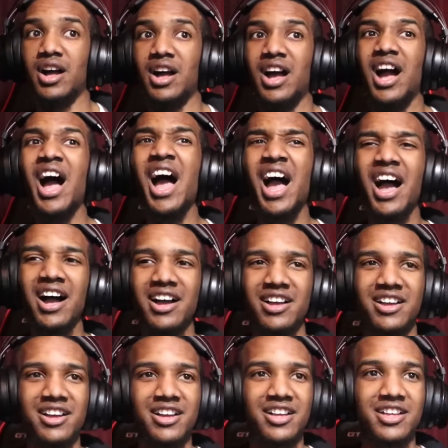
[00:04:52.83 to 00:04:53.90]

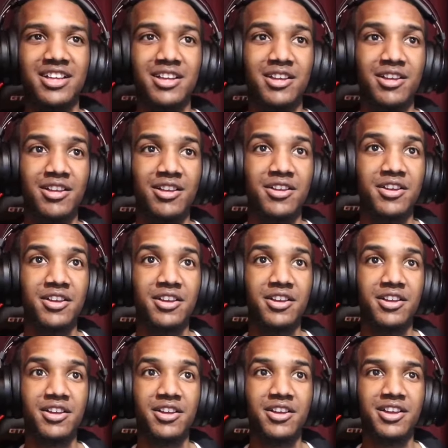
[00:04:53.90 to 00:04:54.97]
Ah!
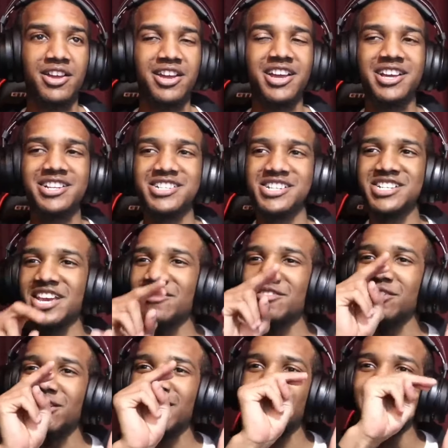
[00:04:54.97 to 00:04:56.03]
It just gave him
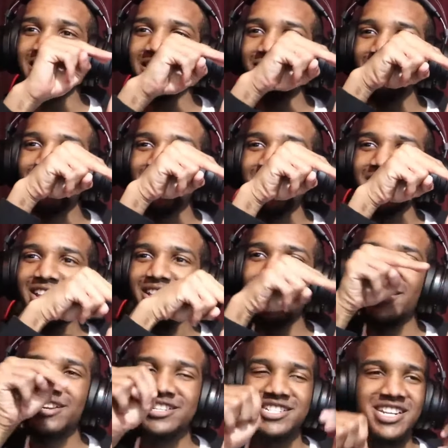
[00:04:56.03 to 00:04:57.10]
a light little
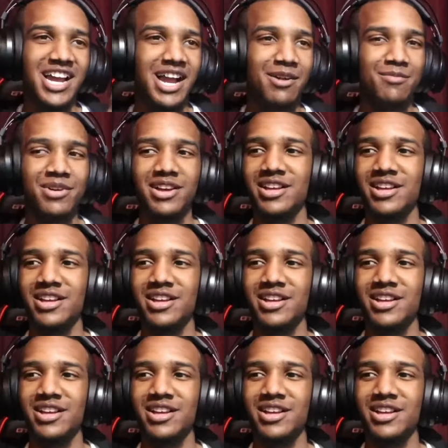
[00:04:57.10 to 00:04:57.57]
Tap.